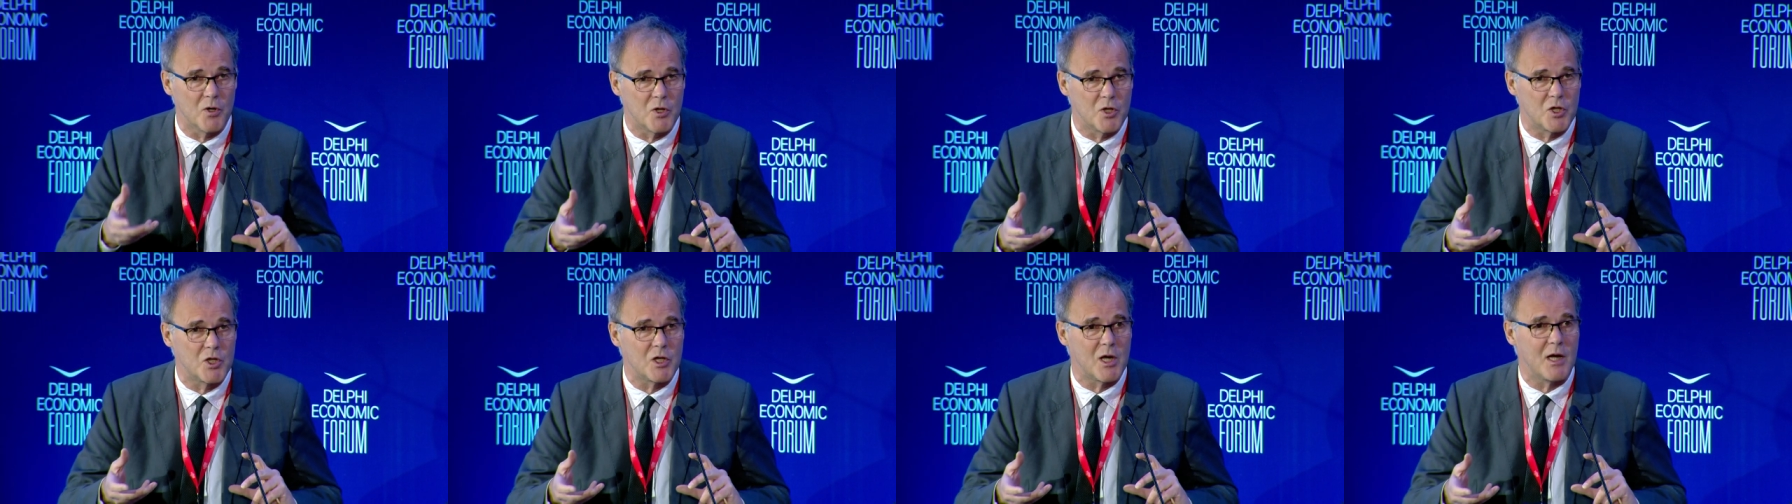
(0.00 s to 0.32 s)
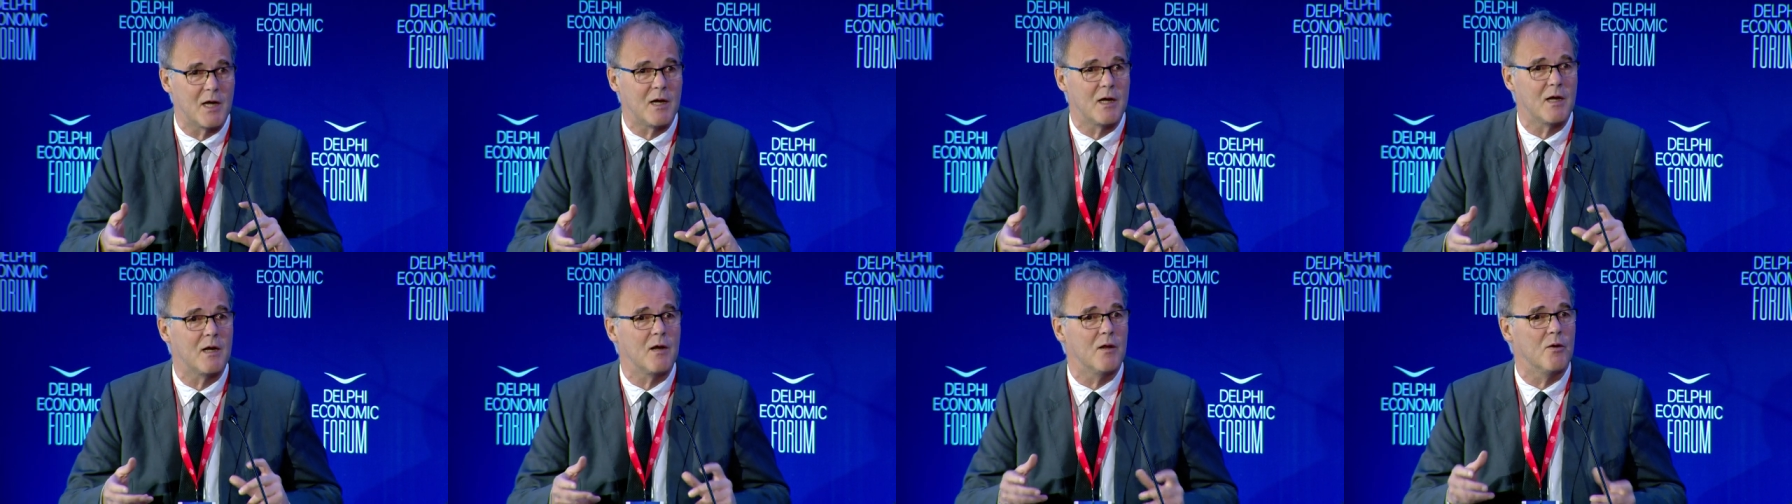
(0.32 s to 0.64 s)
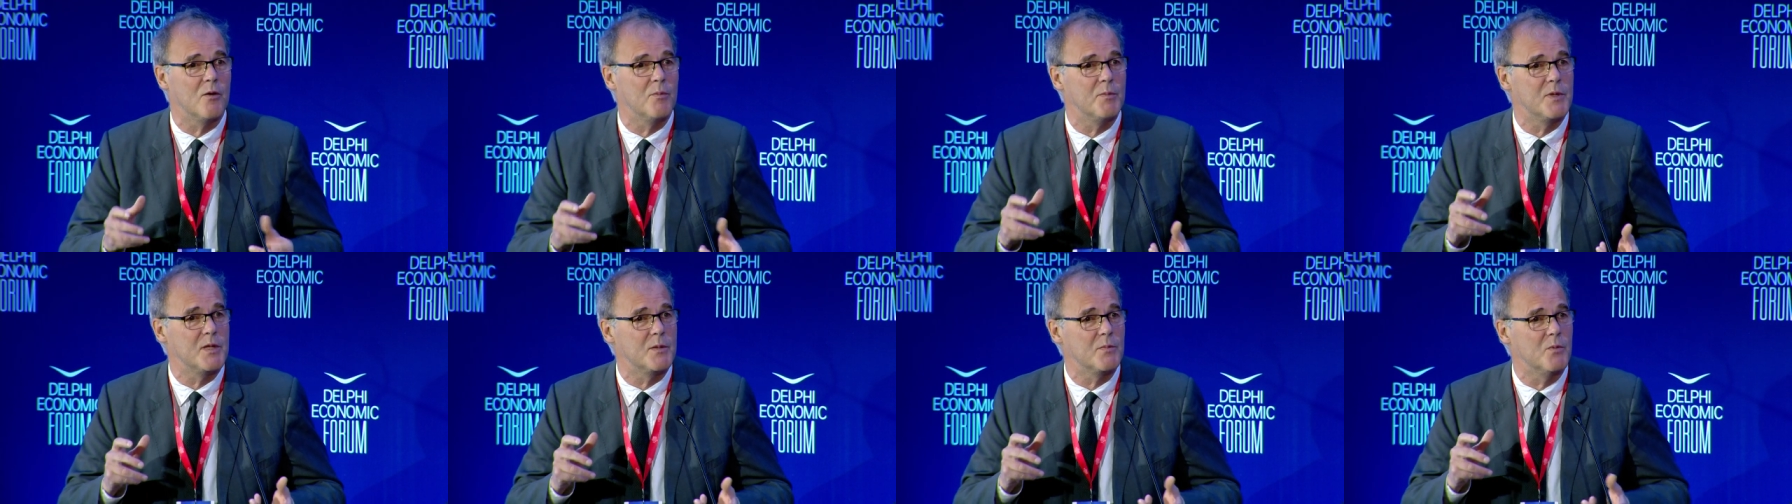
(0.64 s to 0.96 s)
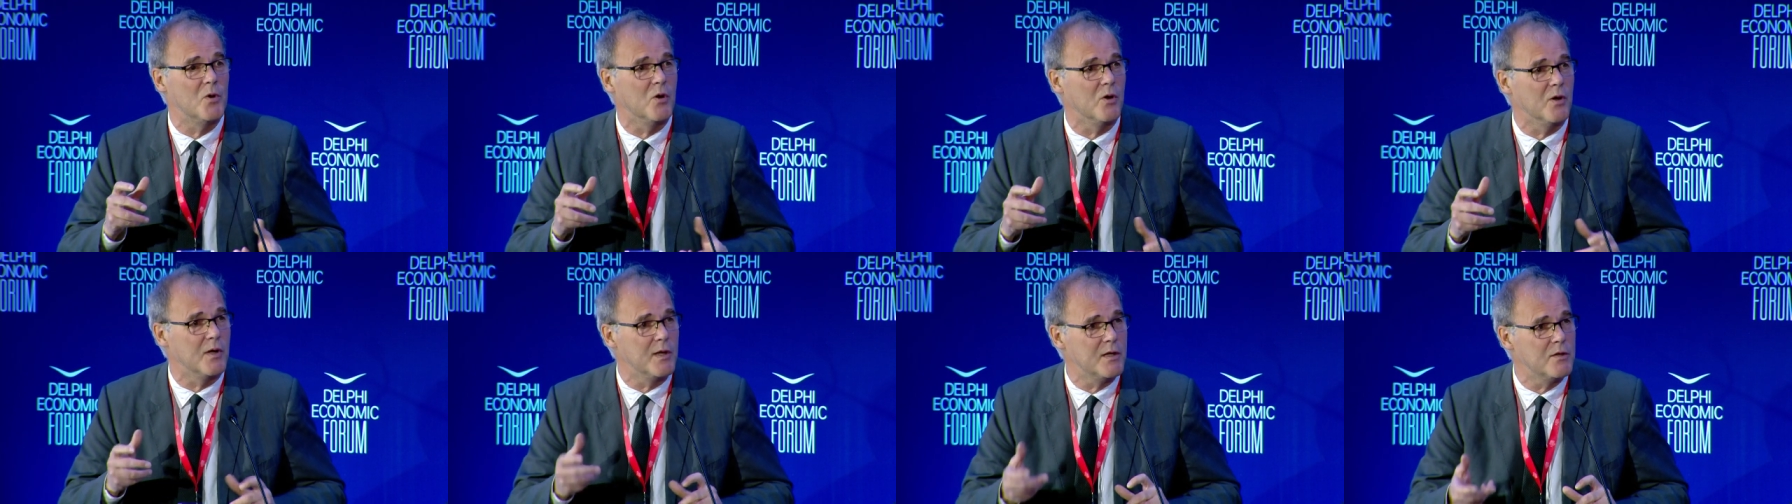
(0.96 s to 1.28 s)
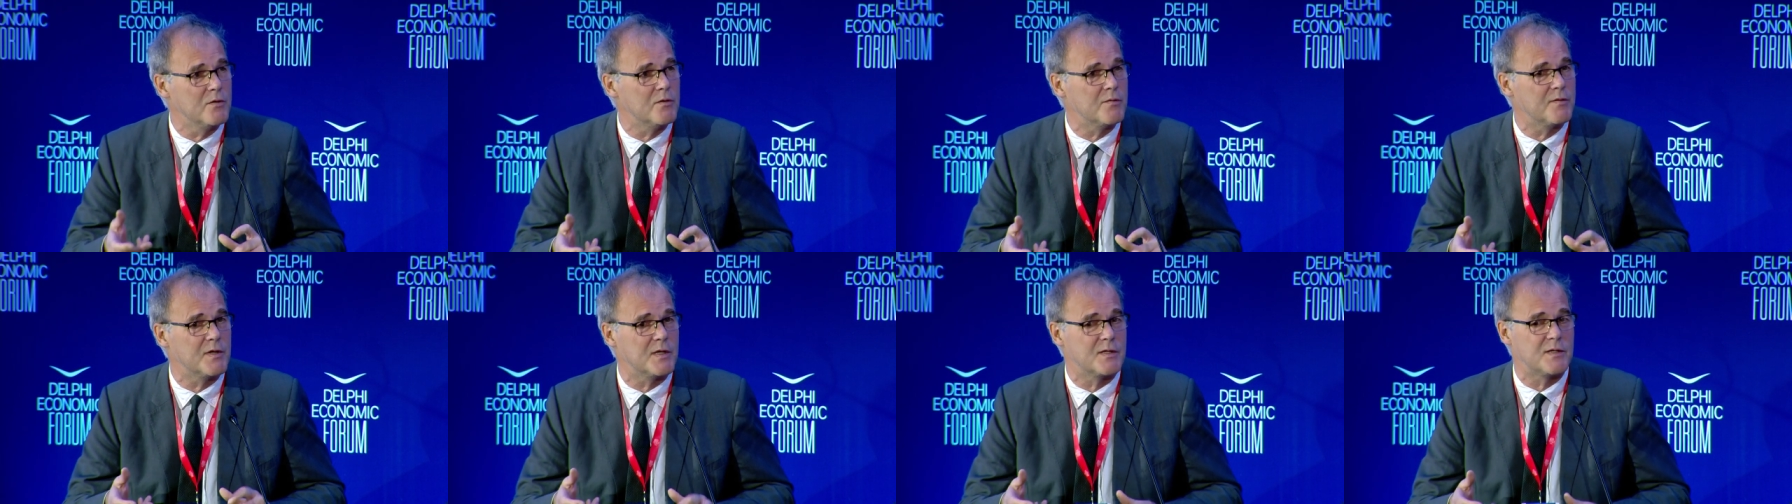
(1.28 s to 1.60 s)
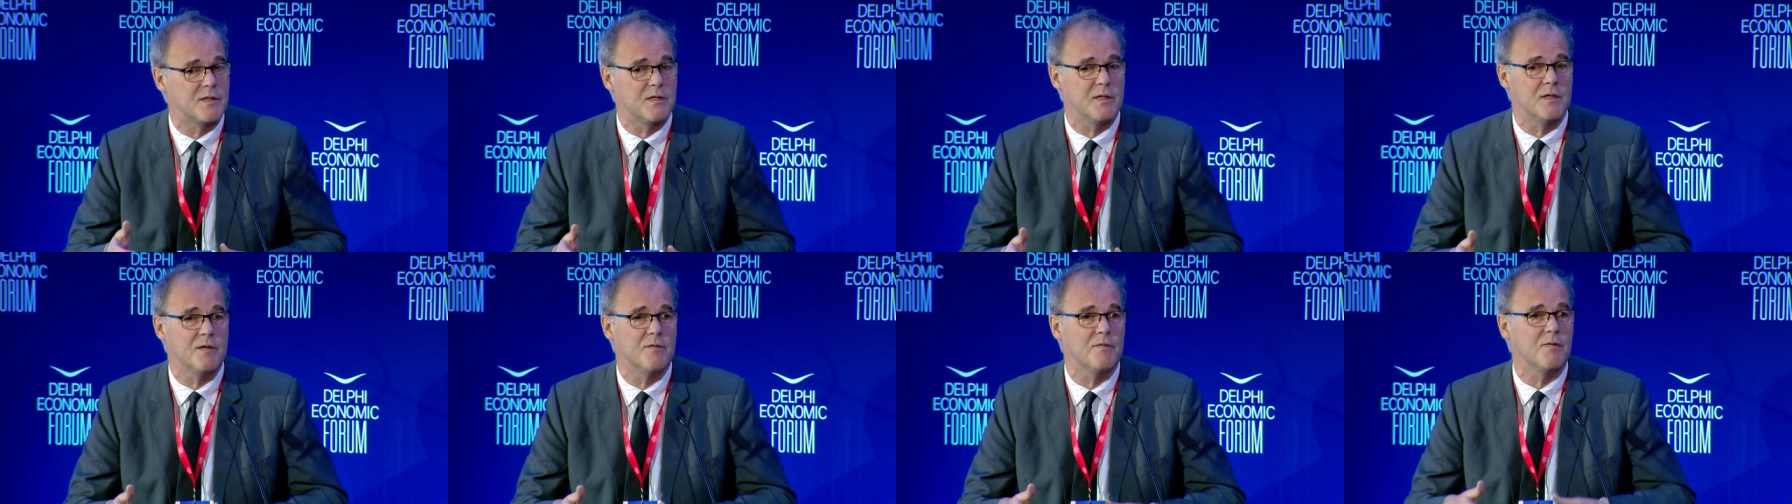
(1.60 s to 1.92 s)
agile, a bit more
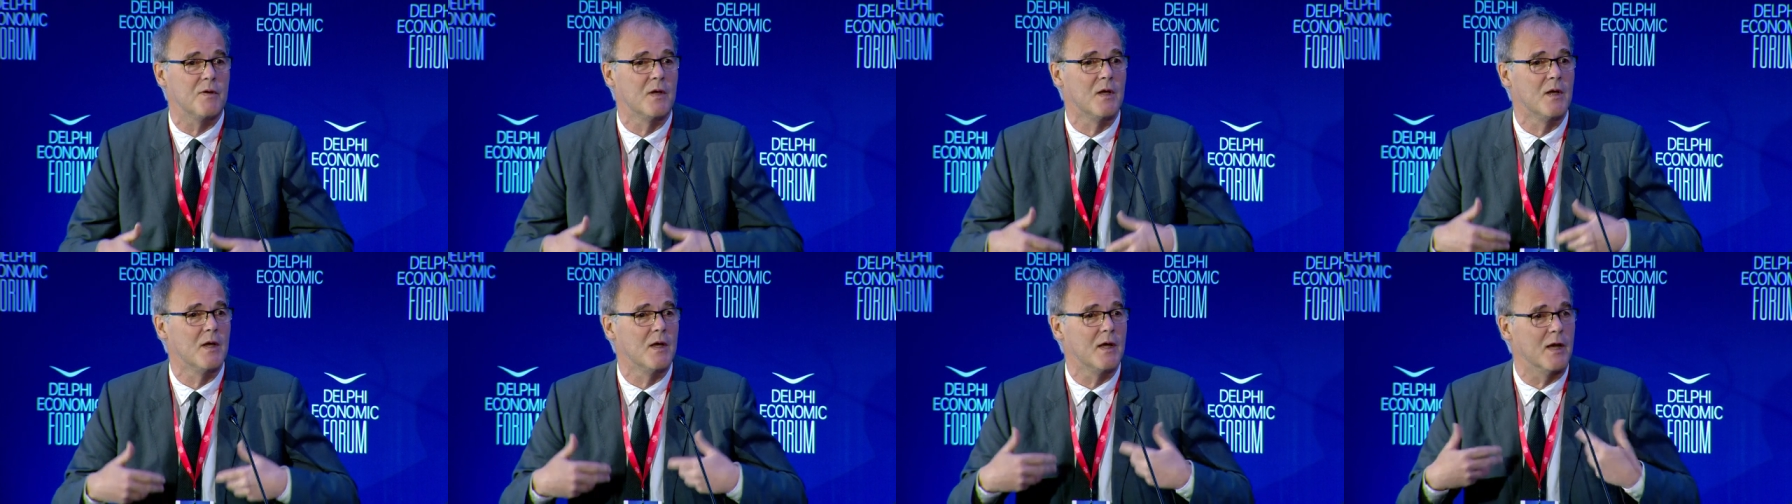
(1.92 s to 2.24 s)
innovative,